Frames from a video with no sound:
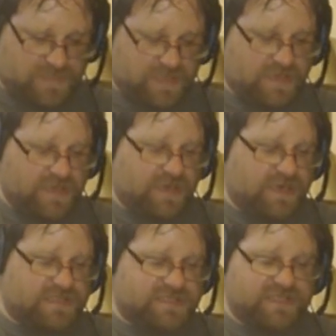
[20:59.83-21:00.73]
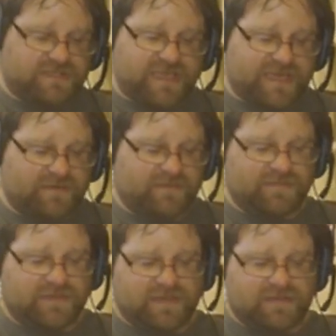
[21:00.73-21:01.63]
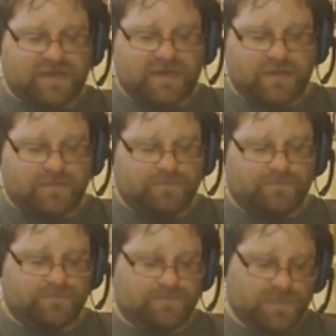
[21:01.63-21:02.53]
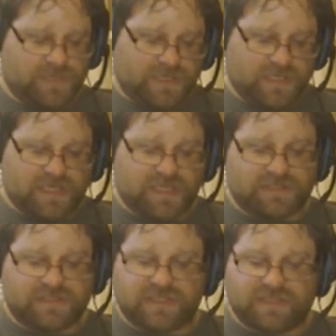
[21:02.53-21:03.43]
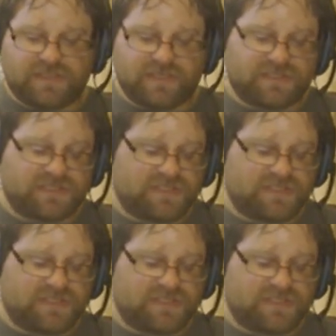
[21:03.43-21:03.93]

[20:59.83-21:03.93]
I'm going to stick that in there. And then stick this